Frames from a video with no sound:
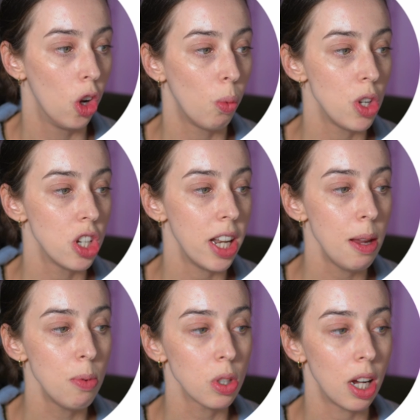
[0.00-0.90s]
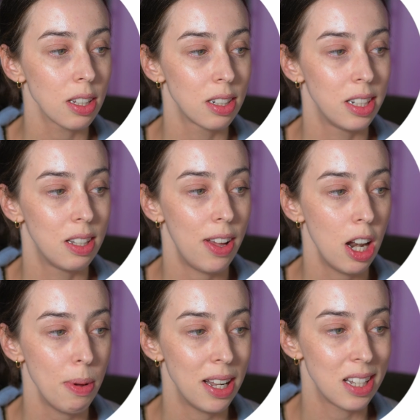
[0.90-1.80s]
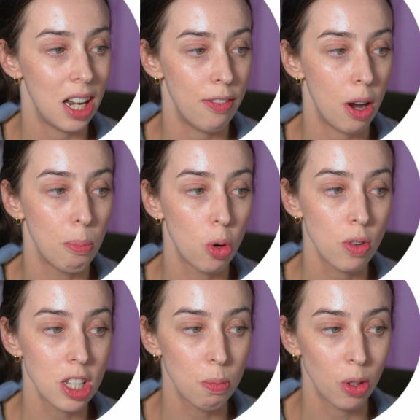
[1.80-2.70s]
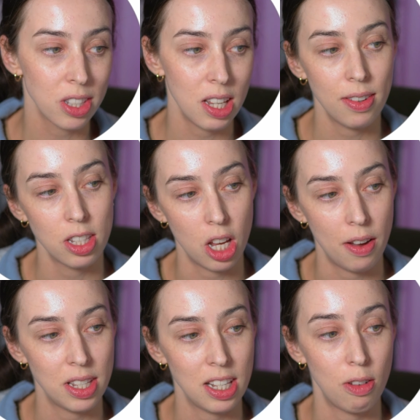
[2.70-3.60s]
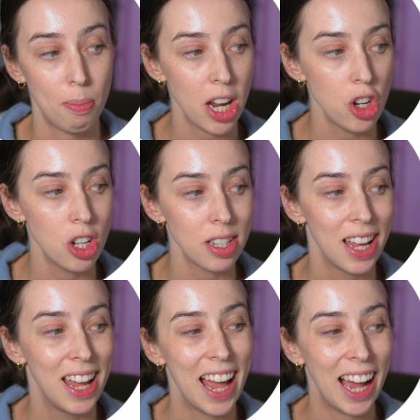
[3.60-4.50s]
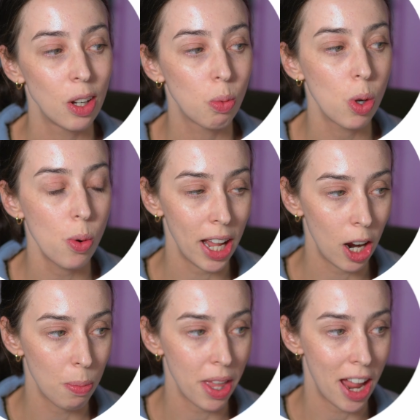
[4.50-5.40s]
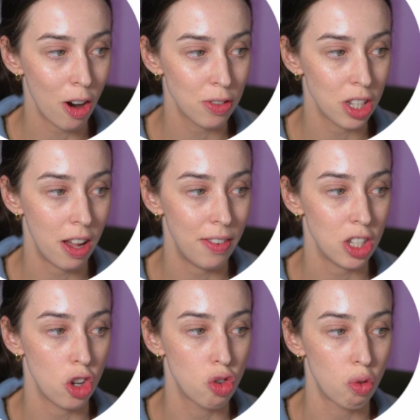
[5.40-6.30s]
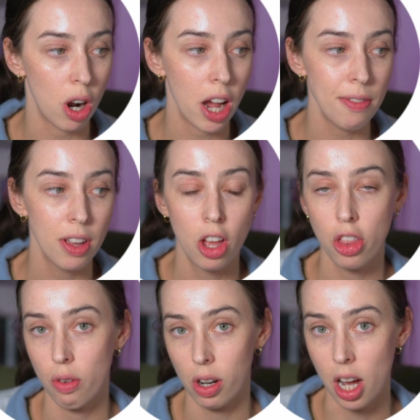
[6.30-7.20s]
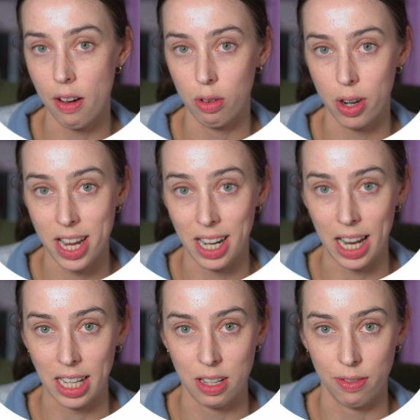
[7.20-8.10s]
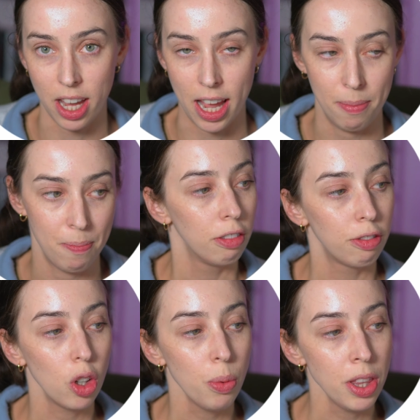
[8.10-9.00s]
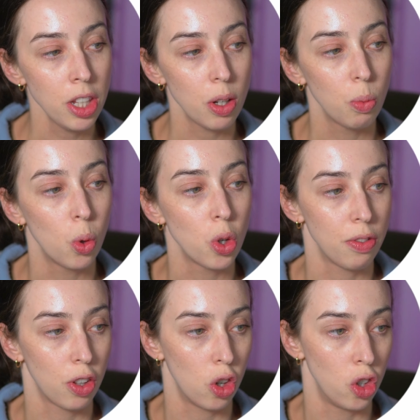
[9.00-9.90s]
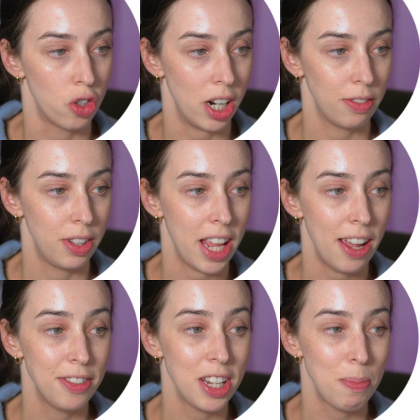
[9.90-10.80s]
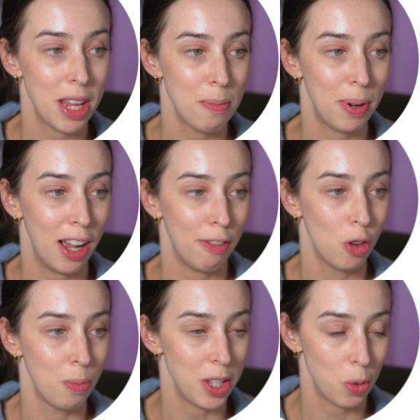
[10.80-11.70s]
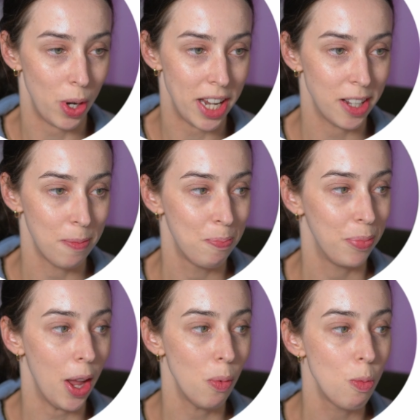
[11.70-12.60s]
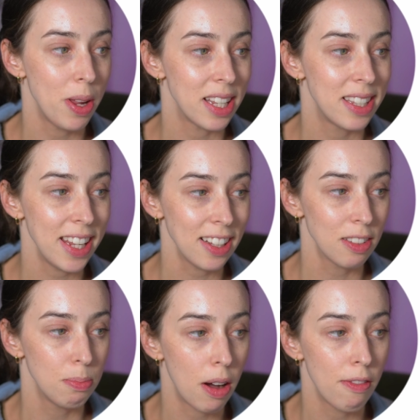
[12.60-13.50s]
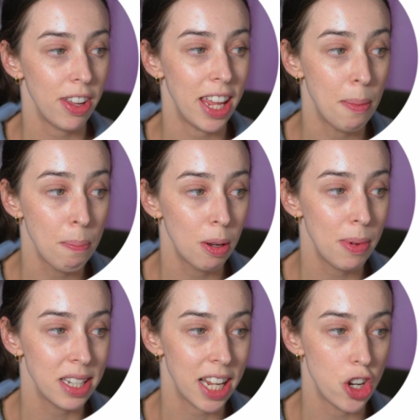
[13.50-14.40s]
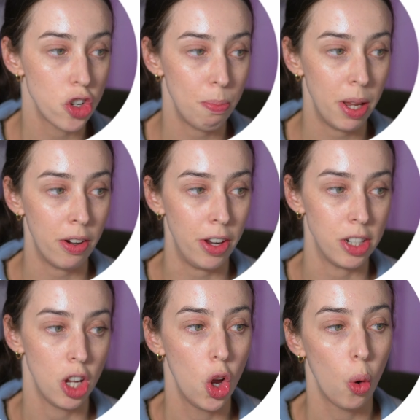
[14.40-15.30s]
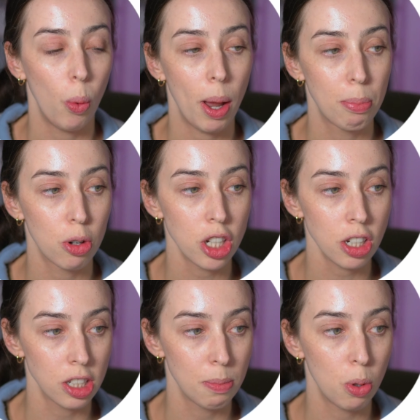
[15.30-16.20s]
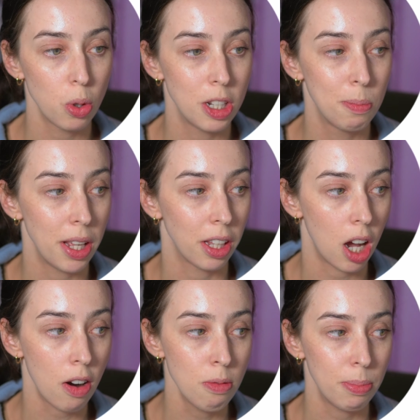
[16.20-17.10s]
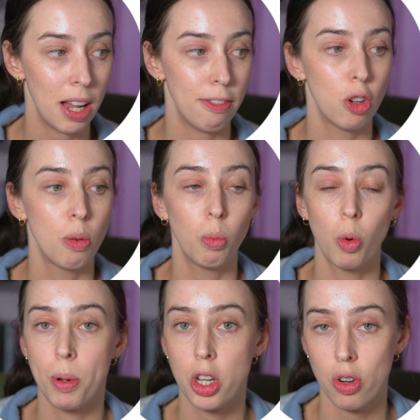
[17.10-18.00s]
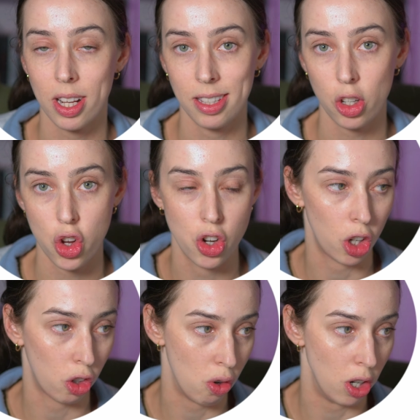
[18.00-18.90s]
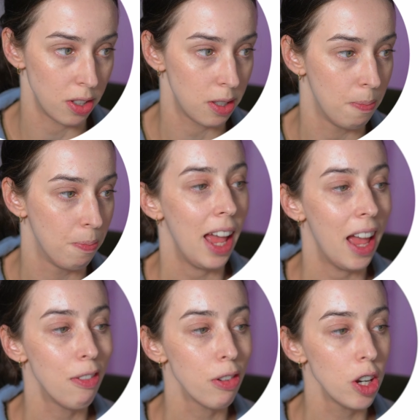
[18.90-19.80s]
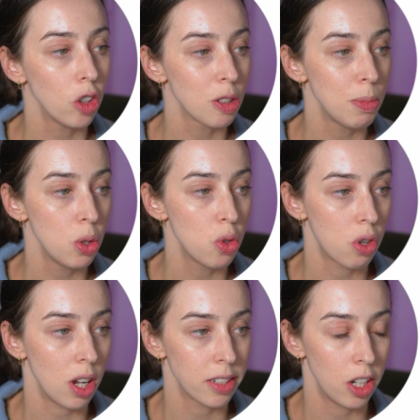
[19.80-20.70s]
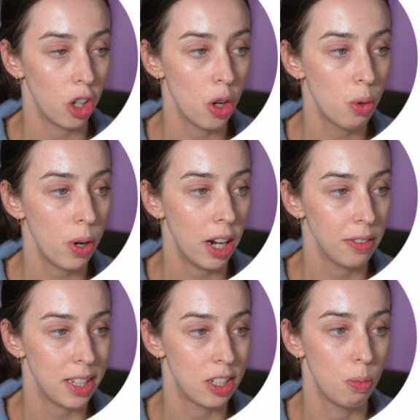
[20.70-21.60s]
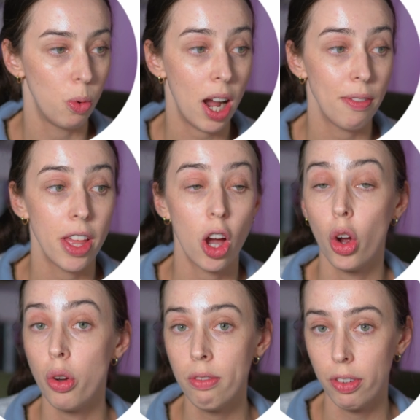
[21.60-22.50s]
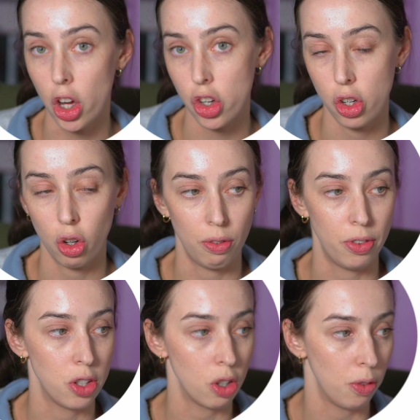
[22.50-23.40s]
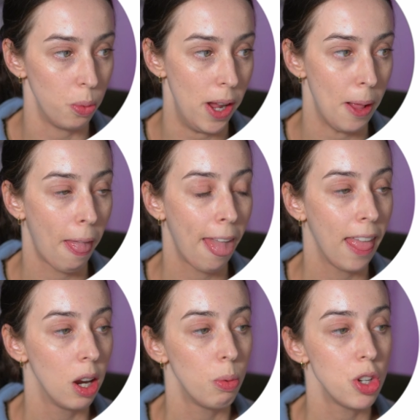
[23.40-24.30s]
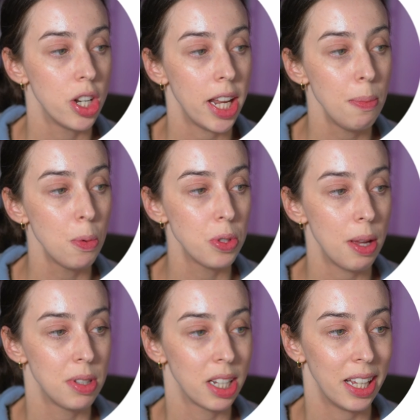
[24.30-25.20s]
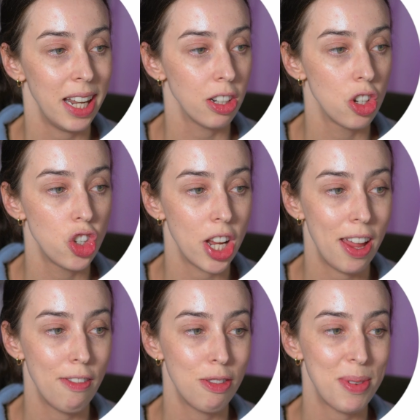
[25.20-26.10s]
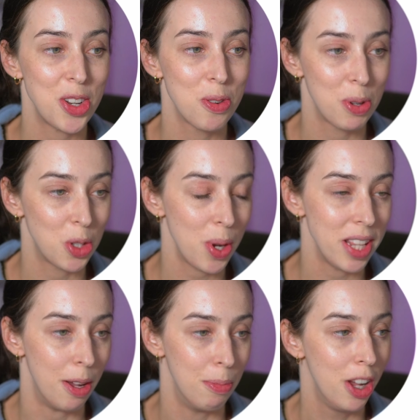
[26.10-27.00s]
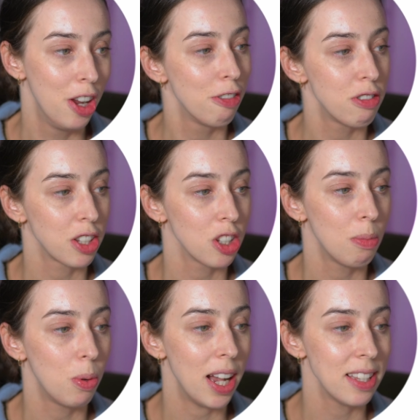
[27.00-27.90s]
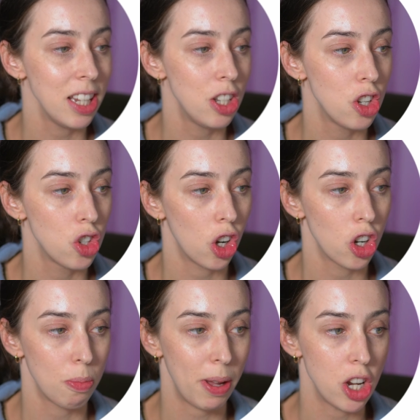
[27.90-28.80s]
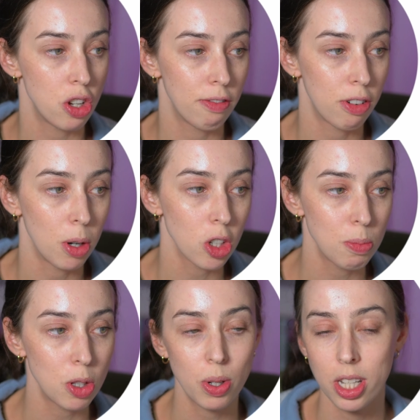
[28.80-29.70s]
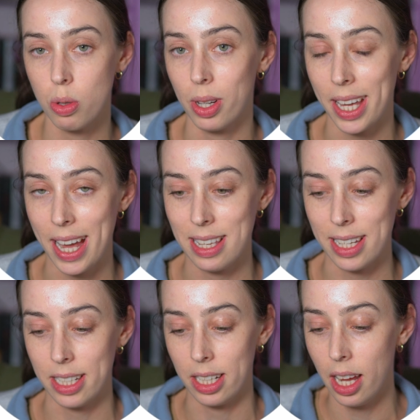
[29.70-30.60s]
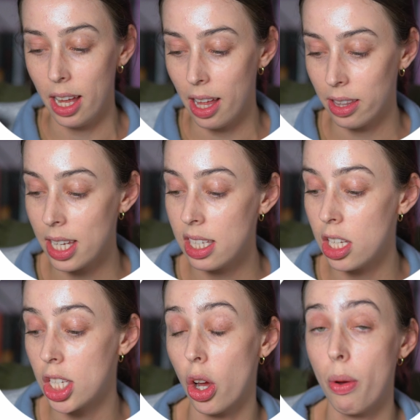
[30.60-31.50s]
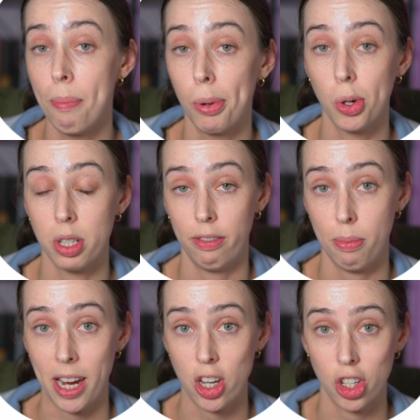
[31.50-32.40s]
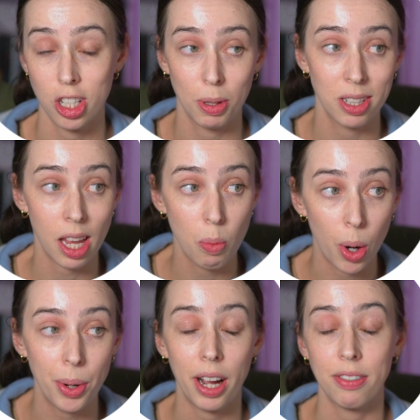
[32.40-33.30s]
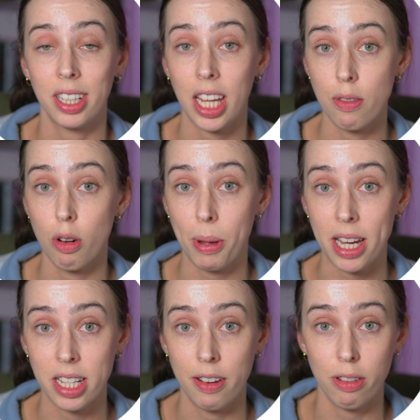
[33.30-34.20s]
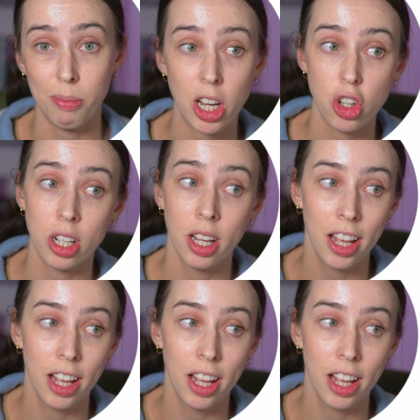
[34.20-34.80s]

which enables us to develop and deliver more responsive services for patients and will help the health service drive the recovery in elective care. Following the award of the contract for the FDP platform this week, there will be a six month implementation period where products supported by the current platform will be transitioned across. Every hospital trust and local health system will have their own version of the software, which enables them to connect and share information between them. For example, as they discharge a patient from hospital into a care setting, this is so important for patients because they won't have to keep repeating information,